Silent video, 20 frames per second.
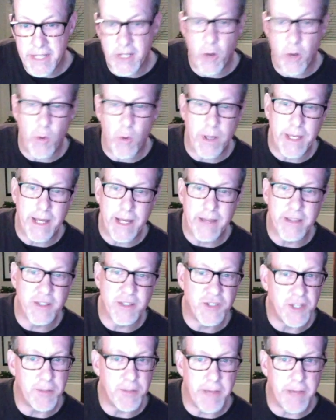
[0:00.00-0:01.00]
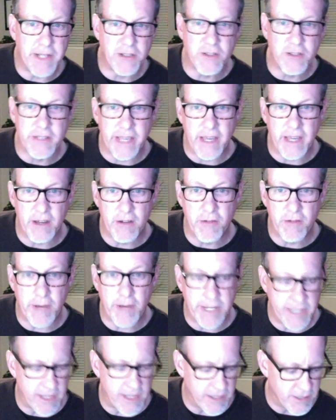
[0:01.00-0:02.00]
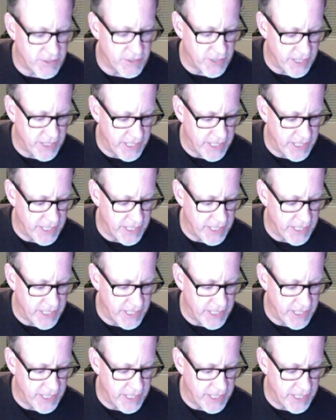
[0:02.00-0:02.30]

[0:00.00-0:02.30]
going down the G major scale, right down to G.